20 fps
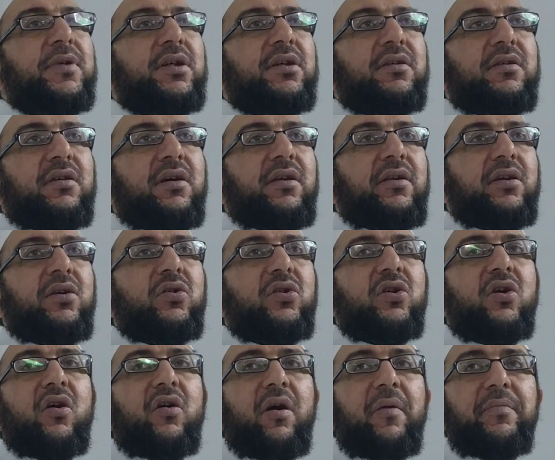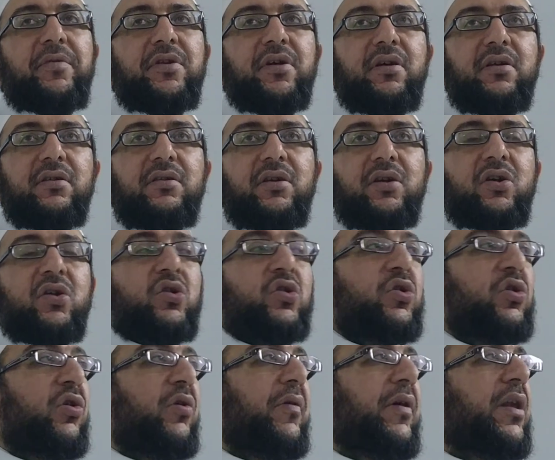They could corrupt it, they could
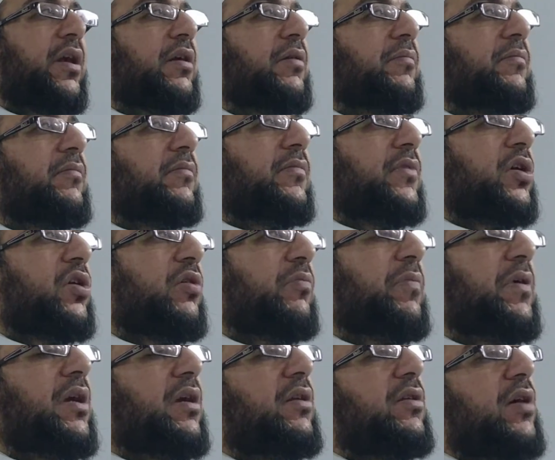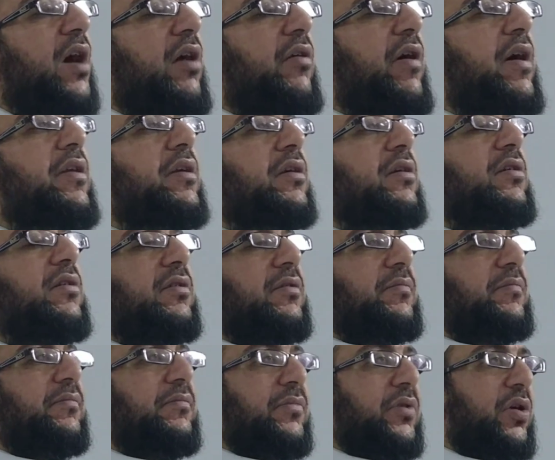ruin it, they could be tyrannical.
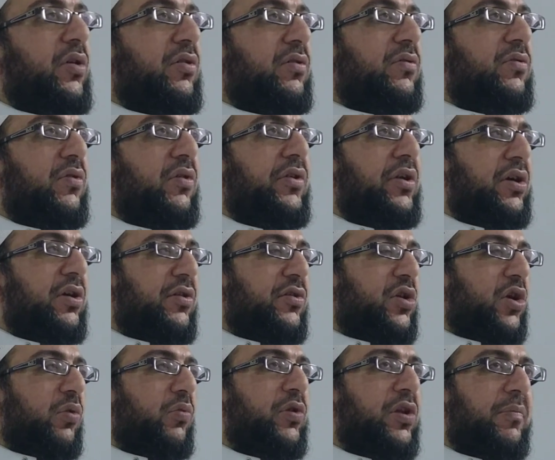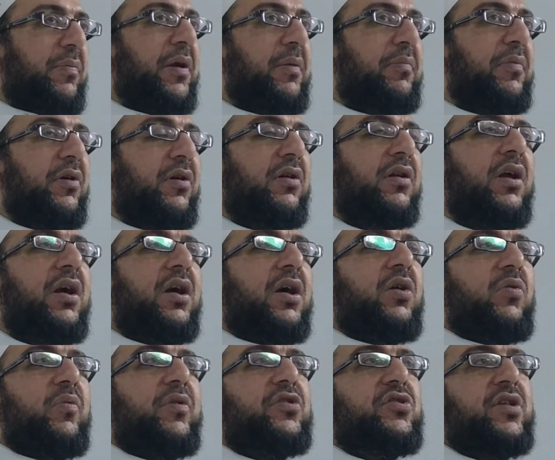or they could deal with the people
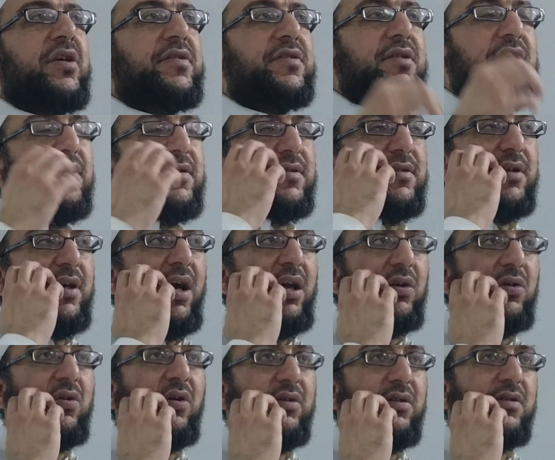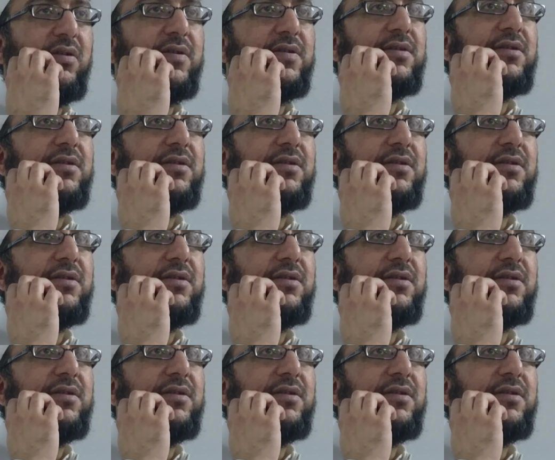with justice and goodness.